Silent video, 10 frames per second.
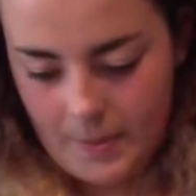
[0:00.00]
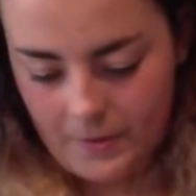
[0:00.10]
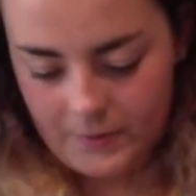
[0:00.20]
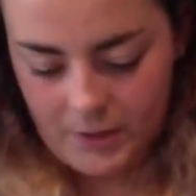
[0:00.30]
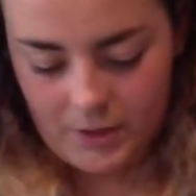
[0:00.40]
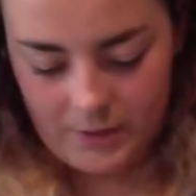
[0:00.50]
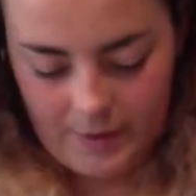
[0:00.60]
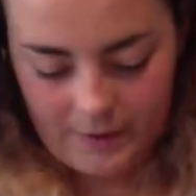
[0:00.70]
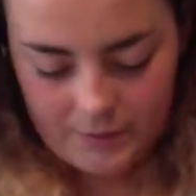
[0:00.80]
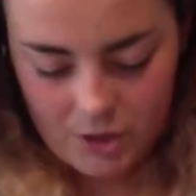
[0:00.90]
So you don't
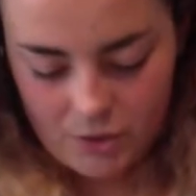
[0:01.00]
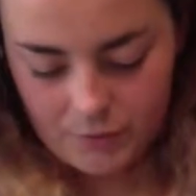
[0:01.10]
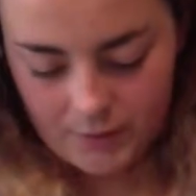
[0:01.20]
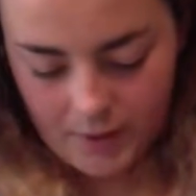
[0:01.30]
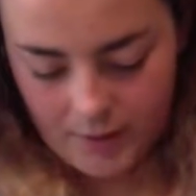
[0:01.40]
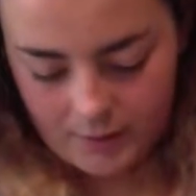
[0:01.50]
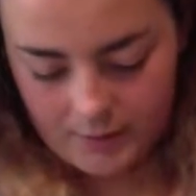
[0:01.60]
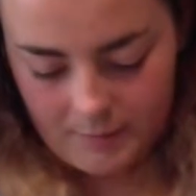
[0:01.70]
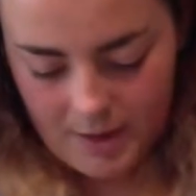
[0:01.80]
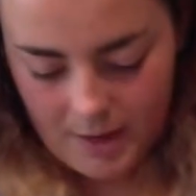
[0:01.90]
have to use card
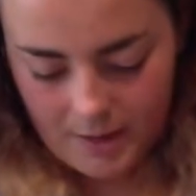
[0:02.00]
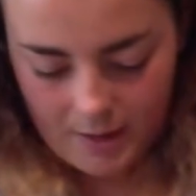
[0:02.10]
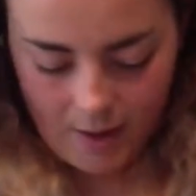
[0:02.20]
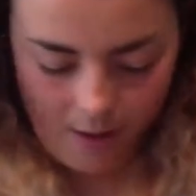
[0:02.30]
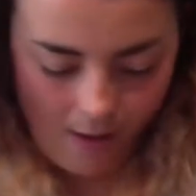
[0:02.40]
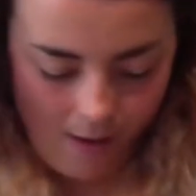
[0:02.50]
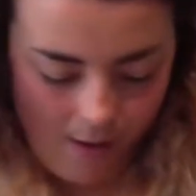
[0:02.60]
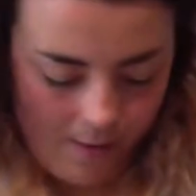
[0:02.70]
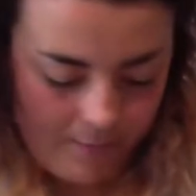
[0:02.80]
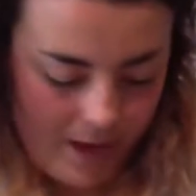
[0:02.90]
to make
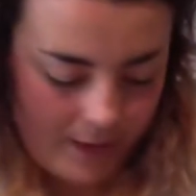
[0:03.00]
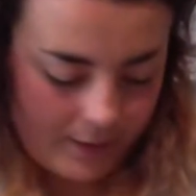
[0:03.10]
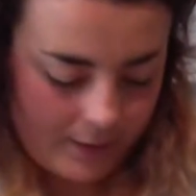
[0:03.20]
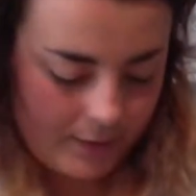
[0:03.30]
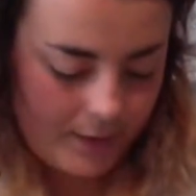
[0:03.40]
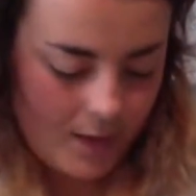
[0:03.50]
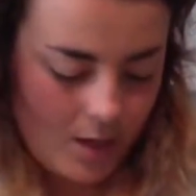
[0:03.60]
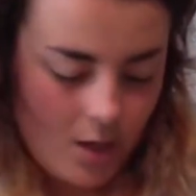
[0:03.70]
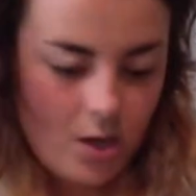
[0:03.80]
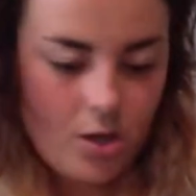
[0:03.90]
masks.
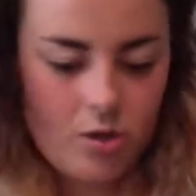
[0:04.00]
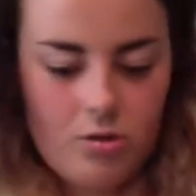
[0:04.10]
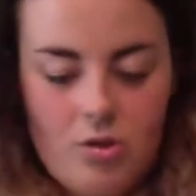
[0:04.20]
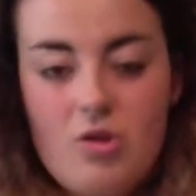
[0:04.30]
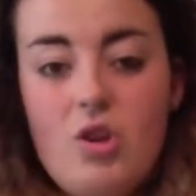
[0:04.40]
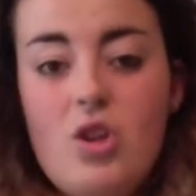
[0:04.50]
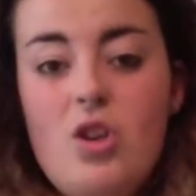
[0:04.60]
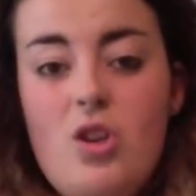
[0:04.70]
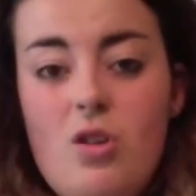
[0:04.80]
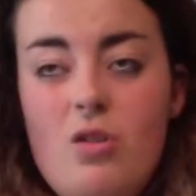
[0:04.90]
You can
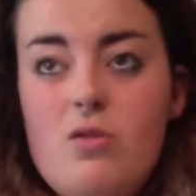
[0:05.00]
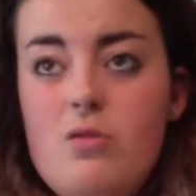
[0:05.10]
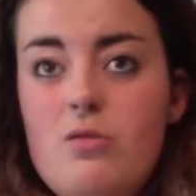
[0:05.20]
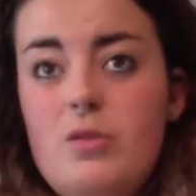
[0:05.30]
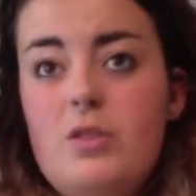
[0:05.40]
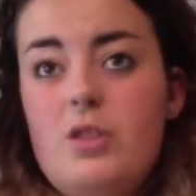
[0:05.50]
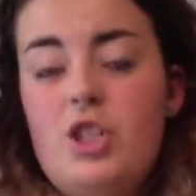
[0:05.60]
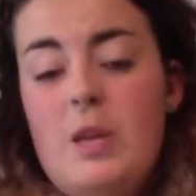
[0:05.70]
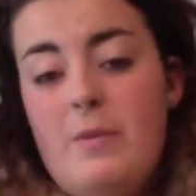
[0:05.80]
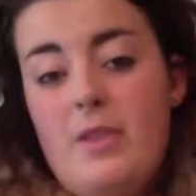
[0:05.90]
use
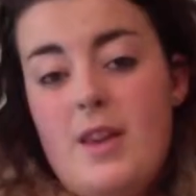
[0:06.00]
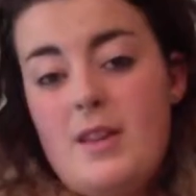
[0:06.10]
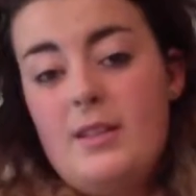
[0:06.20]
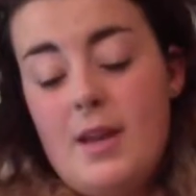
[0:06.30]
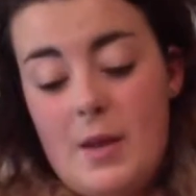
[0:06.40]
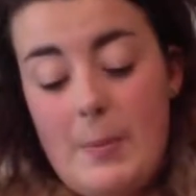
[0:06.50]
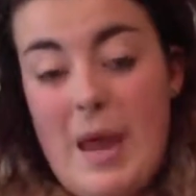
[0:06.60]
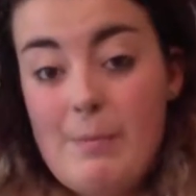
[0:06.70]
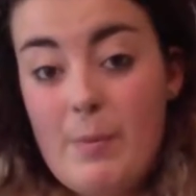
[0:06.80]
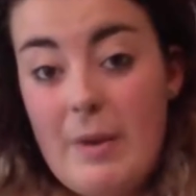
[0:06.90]
cheaper things like
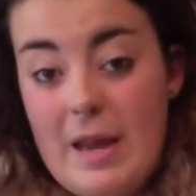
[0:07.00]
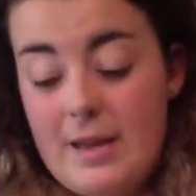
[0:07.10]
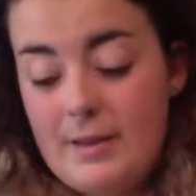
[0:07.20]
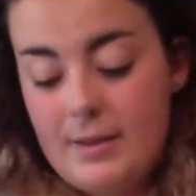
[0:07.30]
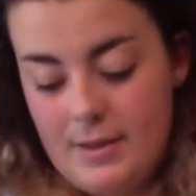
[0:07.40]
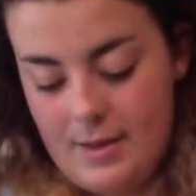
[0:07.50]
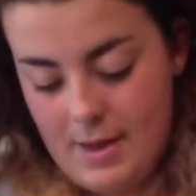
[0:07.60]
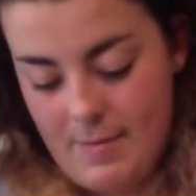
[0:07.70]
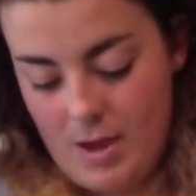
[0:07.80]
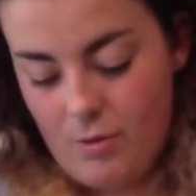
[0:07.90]
paper plates.
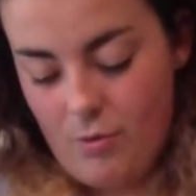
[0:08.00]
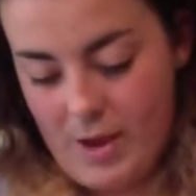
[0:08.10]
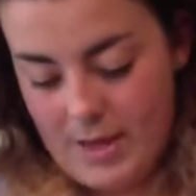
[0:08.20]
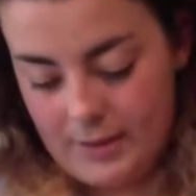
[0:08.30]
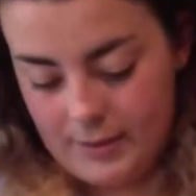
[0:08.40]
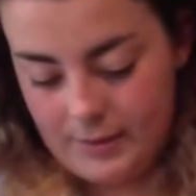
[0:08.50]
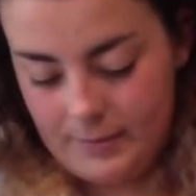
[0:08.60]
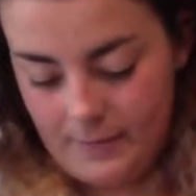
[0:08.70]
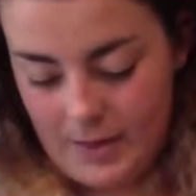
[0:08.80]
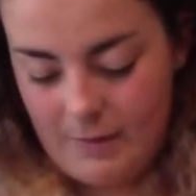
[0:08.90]
They make cool
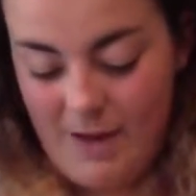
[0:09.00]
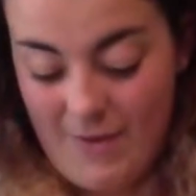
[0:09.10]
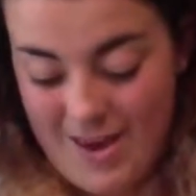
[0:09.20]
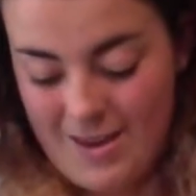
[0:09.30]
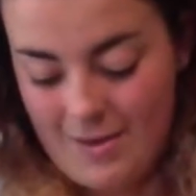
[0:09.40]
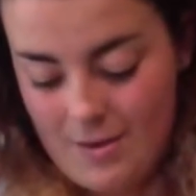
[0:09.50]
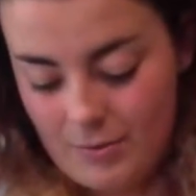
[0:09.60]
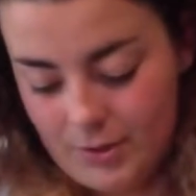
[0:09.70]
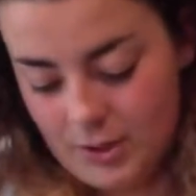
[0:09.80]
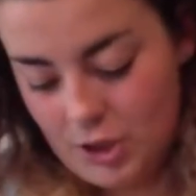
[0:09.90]
masks. I don't have any of
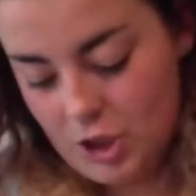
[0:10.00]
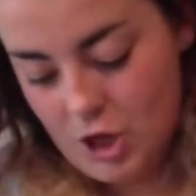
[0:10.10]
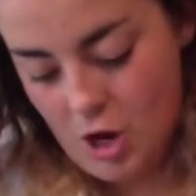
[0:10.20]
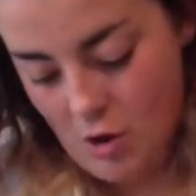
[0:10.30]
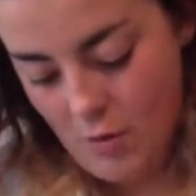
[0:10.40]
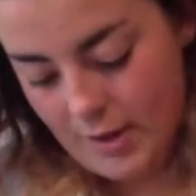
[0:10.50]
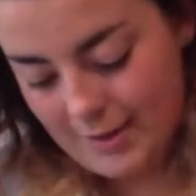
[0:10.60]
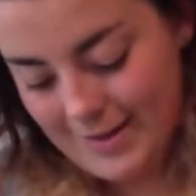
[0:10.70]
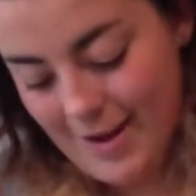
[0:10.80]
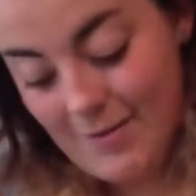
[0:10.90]
those to show as
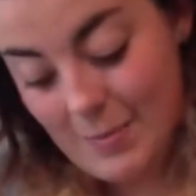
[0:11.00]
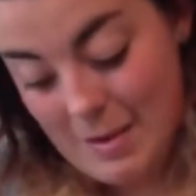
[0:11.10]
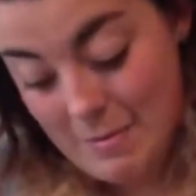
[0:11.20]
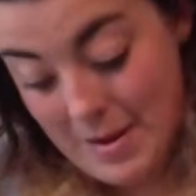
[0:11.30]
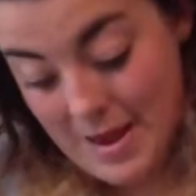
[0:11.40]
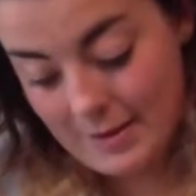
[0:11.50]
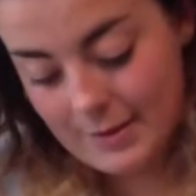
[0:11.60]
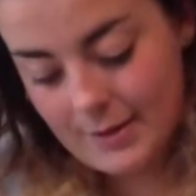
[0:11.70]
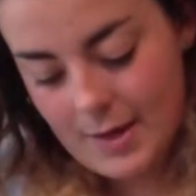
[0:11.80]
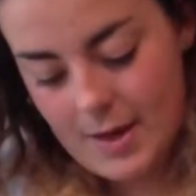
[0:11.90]
I don't have any paper
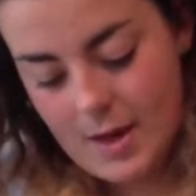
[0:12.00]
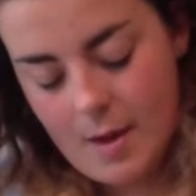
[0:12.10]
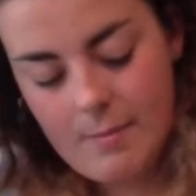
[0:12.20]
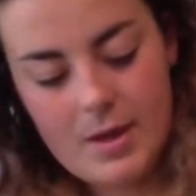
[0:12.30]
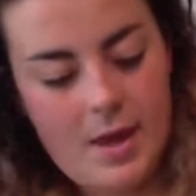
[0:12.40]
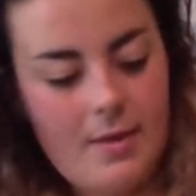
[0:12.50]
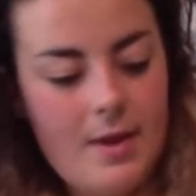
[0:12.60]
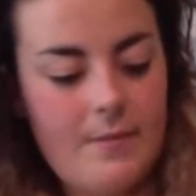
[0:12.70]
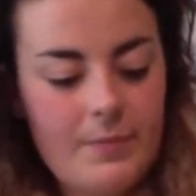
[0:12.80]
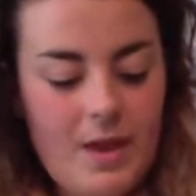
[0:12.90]
plates. But
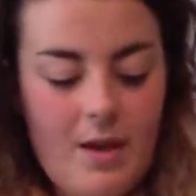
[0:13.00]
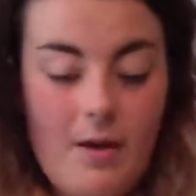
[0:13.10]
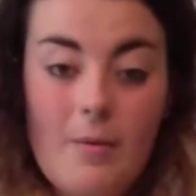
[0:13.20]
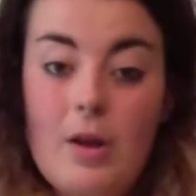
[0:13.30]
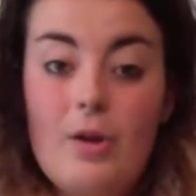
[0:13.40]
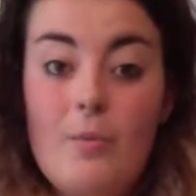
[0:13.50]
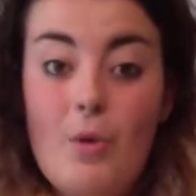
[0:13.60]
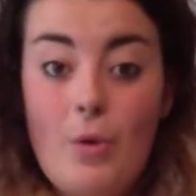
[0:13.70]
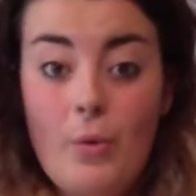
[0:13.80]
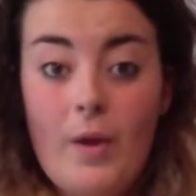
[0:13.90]
yeah, they're a lot
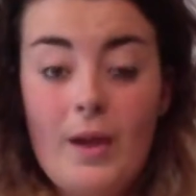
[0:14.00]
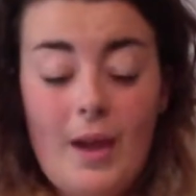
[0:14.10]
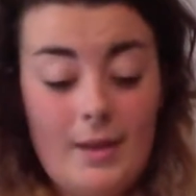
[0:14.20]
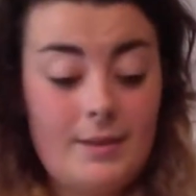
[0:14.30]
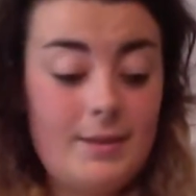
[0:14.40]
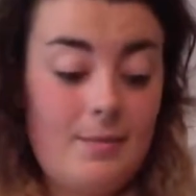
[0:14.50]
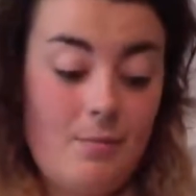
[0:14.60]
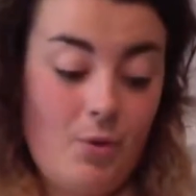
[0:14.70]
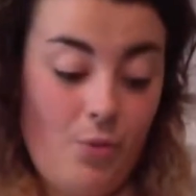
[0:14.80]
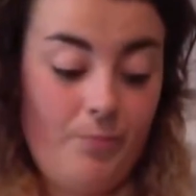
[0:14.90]
more quick and
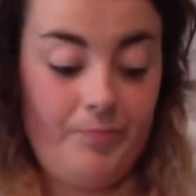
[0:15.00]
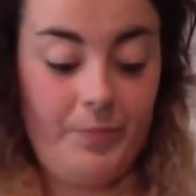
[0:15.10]
simple.